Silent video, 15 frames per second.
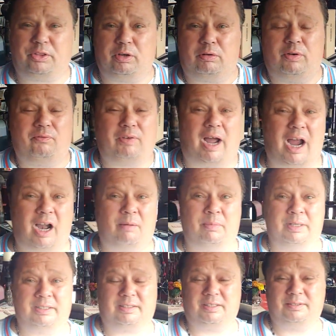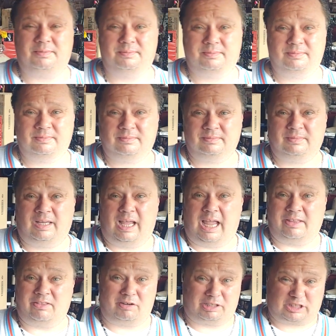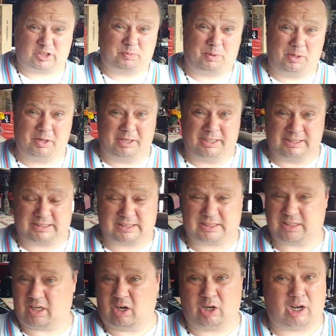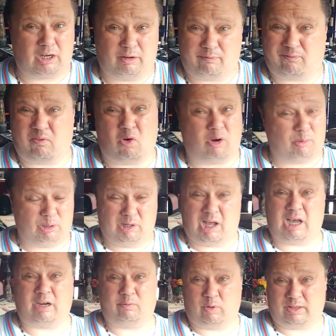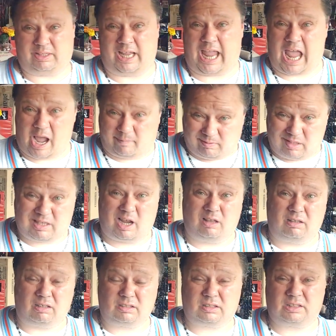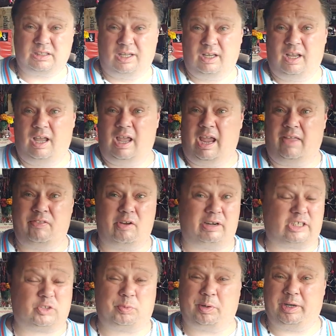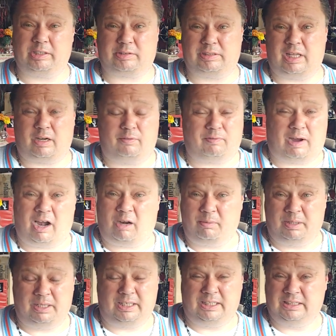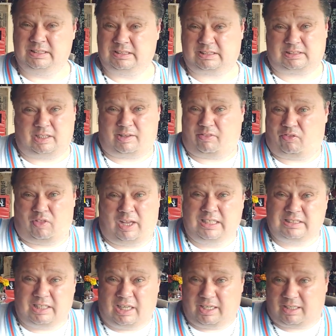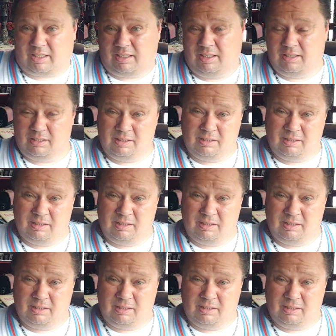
But their environment and their experience are going to inform a lot of what they have to tell us. And their experience with that environment is things like